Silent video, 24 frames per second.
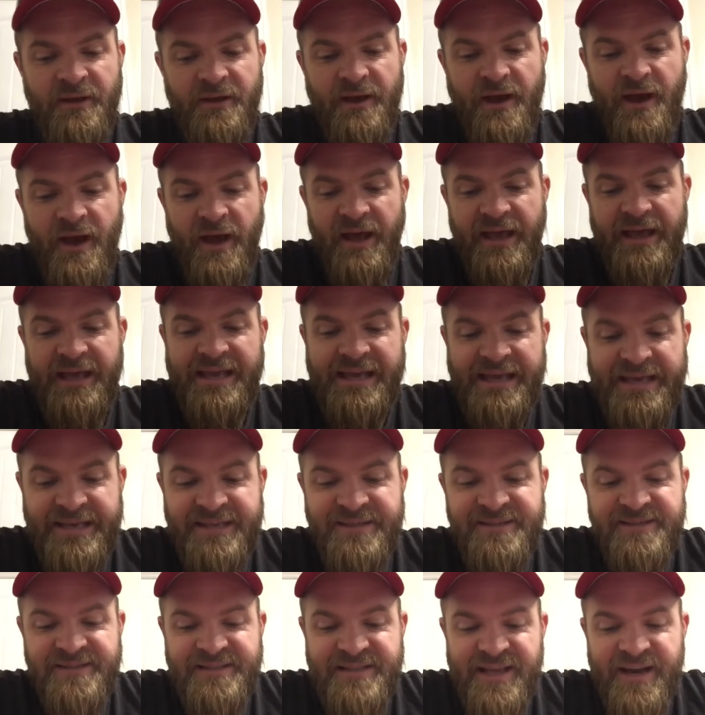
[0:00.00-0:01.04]
uh,
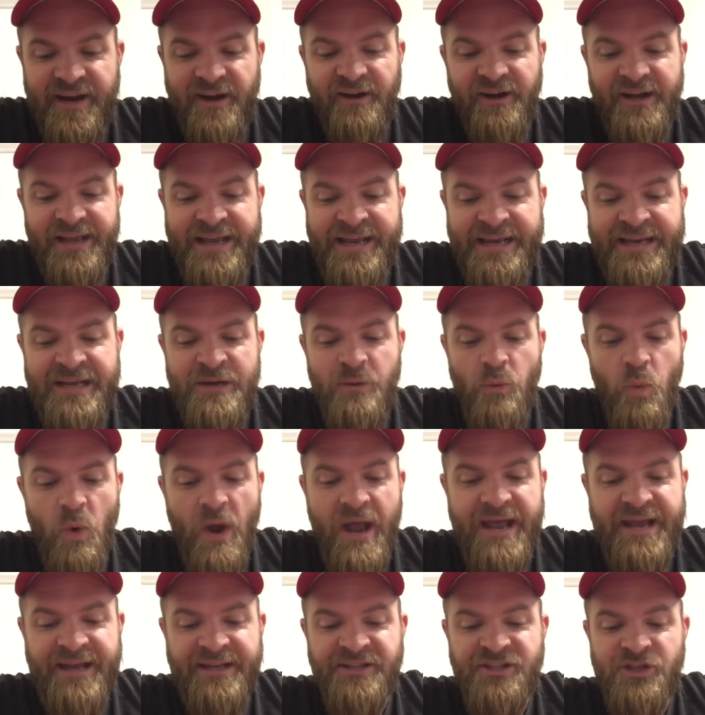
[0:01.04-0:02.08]
Is there any
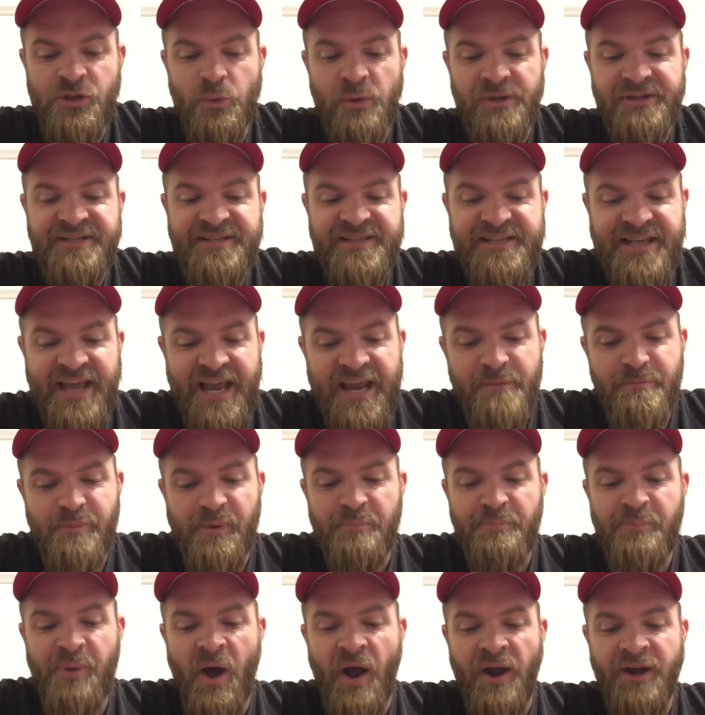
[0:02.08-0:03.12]
way to
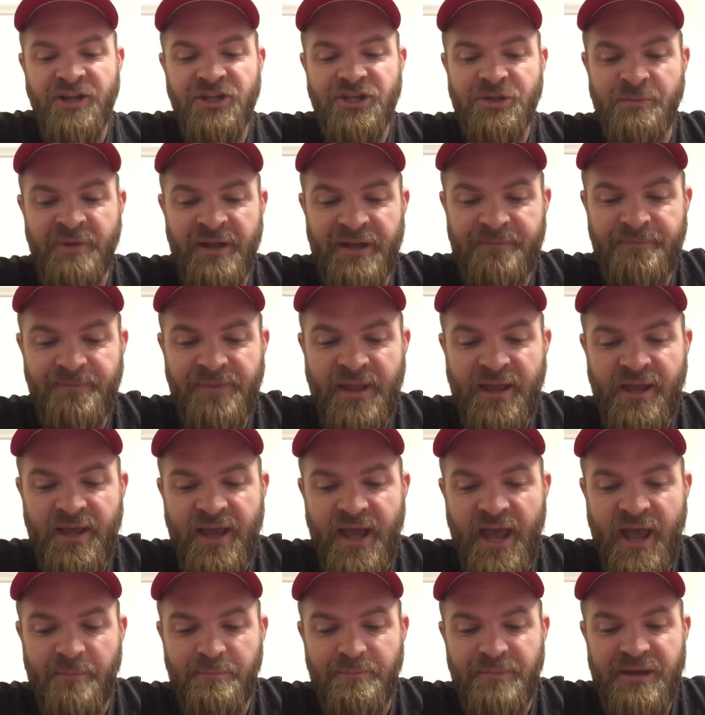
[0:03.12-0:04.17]
escape punishment
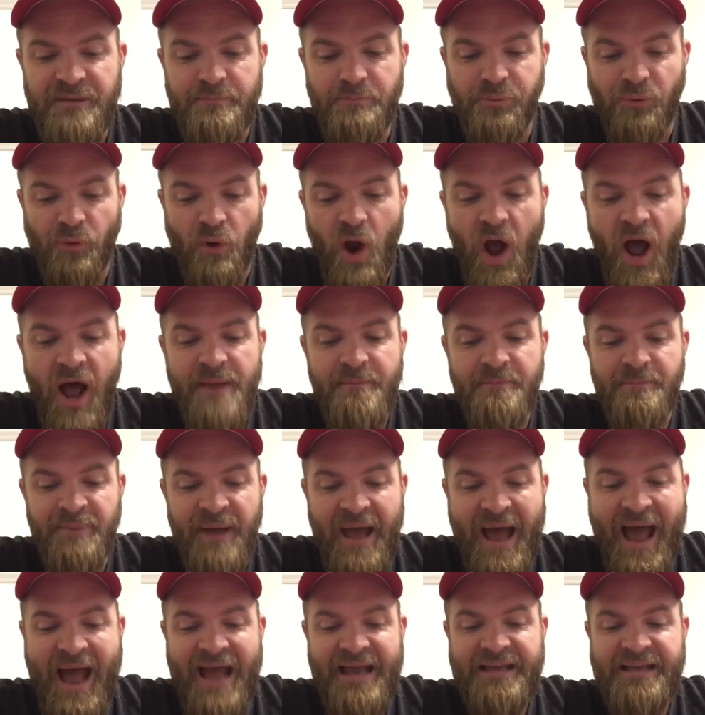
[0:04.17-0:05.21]
and be brought
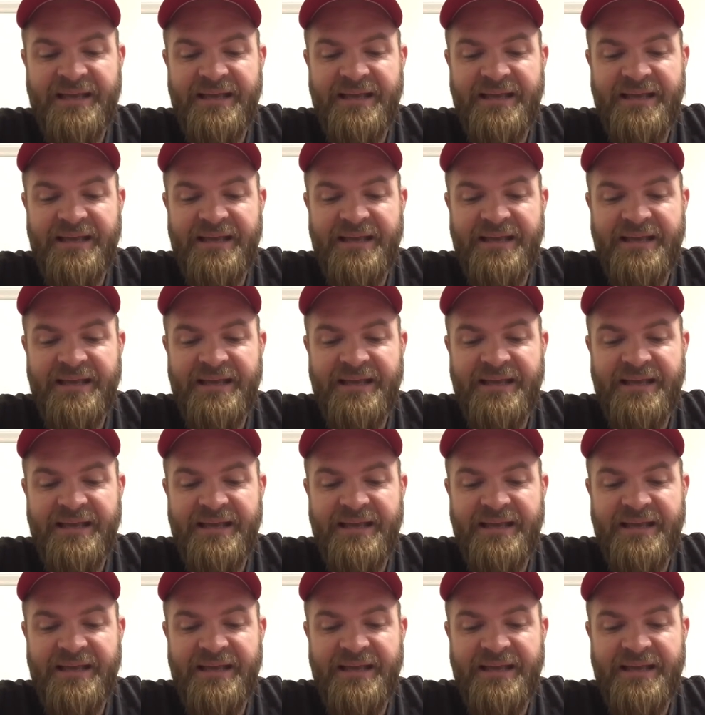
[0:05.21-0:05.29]
back